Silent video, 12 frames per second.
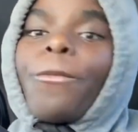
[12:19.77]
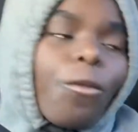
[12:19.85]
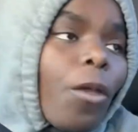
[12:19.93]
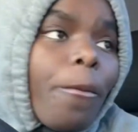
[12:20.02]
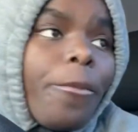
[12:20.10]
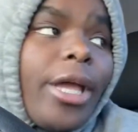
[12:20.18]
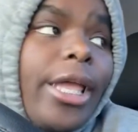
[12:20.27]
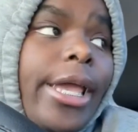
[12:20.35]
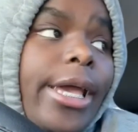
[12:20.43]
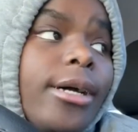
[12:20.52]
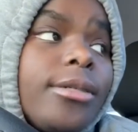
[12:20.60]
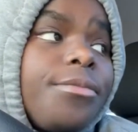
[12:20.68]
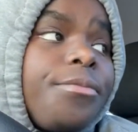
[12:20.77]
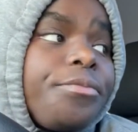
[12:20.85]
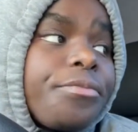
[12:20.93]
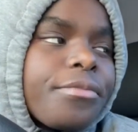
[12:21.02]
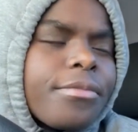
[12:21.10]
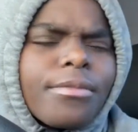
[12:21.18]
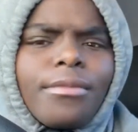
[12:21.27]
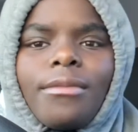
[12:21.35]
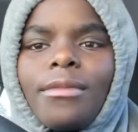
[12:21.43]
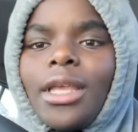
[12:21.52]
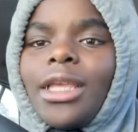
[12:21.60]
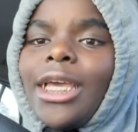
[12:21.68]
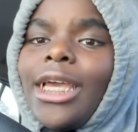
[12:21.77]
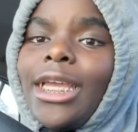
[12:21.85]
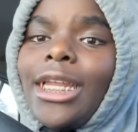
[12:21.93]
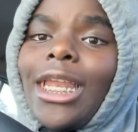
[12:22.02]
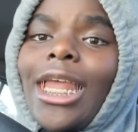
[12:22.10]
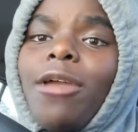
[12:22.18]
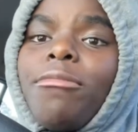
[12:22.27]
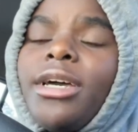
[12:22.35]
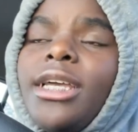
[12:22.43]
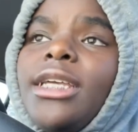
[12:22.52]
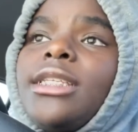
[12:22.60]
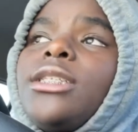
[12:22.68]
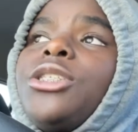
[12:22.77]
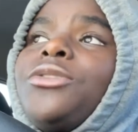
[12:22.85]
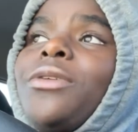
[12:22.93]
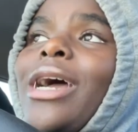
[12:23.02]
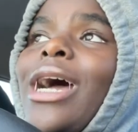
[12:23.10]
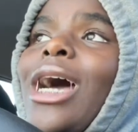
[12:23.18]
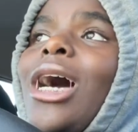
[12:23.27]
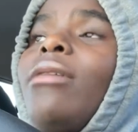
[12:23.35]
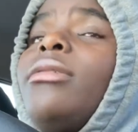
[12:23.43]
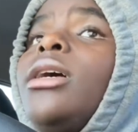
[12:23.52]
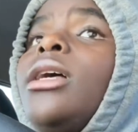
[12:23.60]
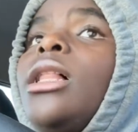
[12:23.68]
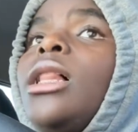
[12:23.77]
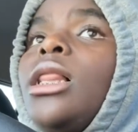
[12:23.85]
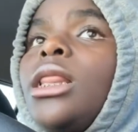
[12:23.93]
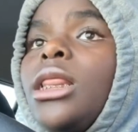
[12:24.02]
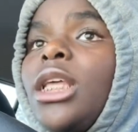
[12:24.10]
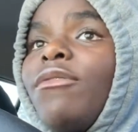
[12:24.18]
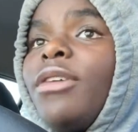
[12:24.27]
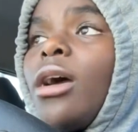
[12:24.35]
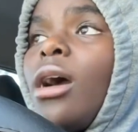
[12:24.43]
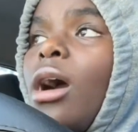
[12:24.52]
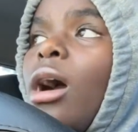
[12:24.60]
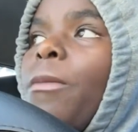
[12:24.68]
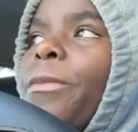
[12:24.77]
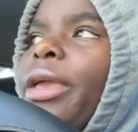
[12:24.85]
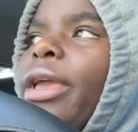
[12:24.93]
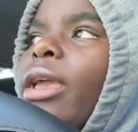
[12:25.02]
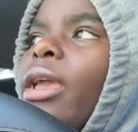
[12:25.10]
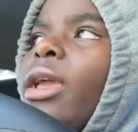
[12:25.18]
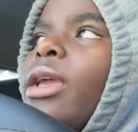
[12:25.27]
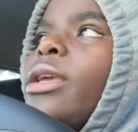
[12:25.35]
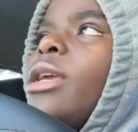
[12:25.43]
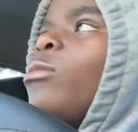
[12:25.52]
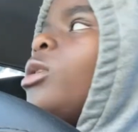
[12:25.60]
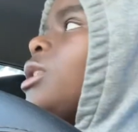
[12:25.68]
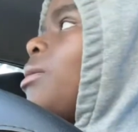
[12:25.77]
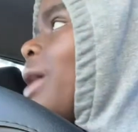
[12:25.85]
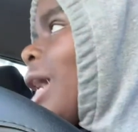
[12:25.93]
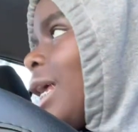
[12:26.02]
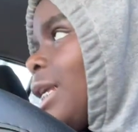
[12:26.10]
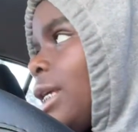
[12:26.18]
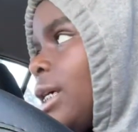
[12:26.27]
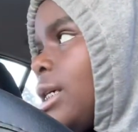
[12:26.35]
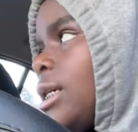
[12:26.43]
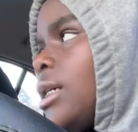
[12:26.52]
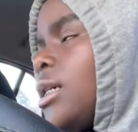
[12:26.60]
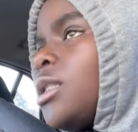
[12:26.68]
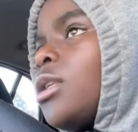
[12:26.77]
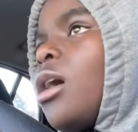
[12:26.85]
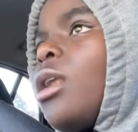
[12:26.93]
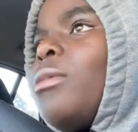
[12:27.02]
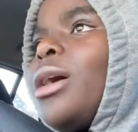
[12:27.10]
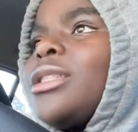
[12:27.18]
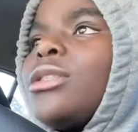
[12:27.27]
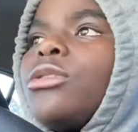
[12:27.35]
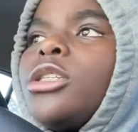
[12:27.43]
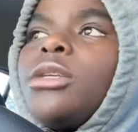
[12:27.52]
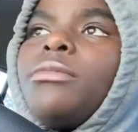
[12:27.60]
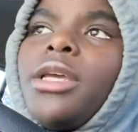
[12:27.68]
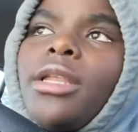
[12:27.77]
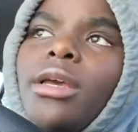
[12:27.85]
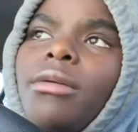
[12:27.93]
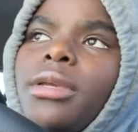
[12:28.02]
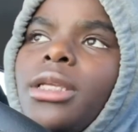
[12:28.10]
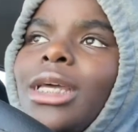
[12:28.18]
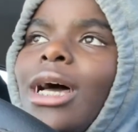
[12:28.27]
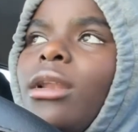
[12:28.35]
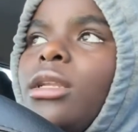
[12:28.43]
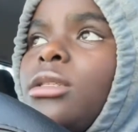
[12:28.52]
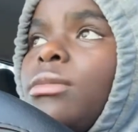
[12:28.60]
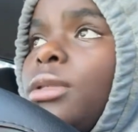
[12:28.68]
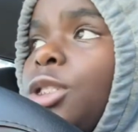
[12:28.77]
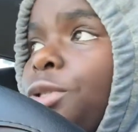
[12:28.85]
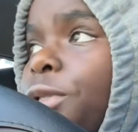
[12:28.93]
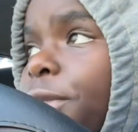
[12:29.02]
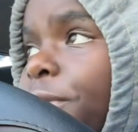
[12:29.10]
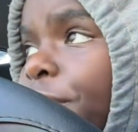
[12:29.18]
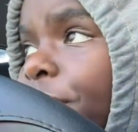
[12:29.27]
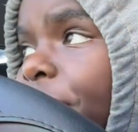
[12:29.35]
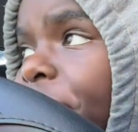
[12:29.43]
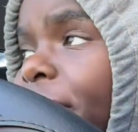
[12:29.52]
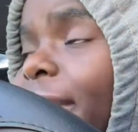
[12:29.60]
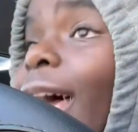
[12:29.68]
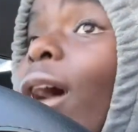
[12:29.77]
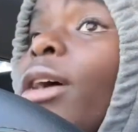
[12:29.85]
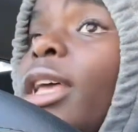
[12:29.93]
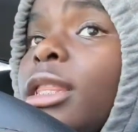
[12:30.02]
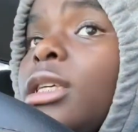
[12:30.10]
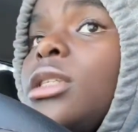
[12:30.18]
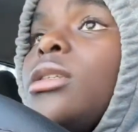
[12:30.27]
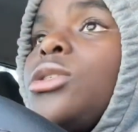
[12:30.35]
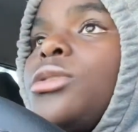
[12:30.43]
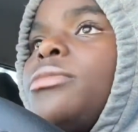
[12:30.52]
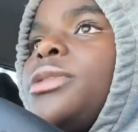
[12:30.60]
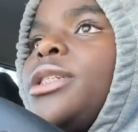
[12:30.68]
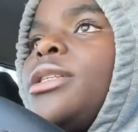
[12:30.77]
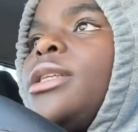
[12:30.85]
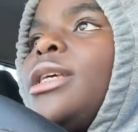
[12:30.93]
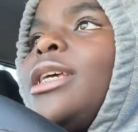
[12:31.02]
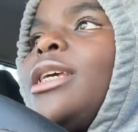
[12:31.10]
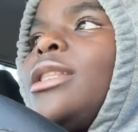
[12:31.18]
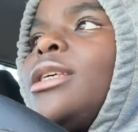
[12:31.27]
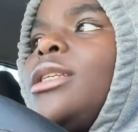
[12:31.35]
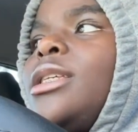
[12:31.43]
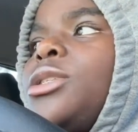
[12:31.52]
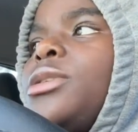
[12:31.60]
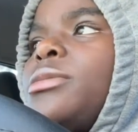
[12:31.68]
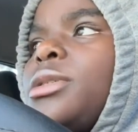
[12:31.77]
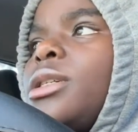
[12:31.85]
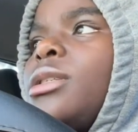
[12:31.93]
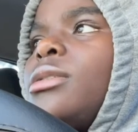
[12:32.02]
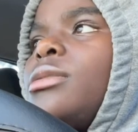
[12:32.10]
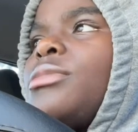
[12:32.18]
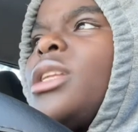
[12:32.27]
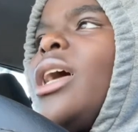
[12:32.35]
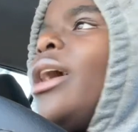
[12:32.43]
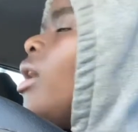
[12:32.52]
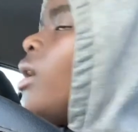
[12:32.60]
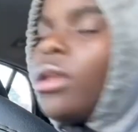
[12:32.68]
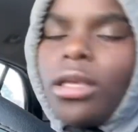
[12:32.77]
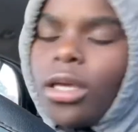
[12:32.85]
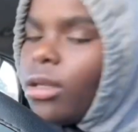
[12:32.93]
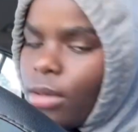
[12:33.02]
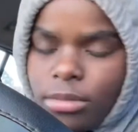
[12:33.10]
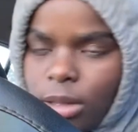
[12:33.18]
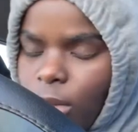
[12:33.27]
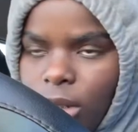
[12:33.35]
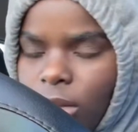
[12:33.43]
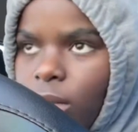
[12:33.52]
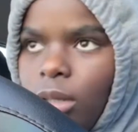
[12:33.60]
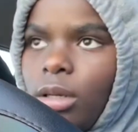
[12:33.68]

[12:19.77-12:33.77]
But yeah, y'all hit that like button, subscribe, leave a comment, give me some ideas. All of my social media be down in the description, down in the description. Y'all know what I'm talking about.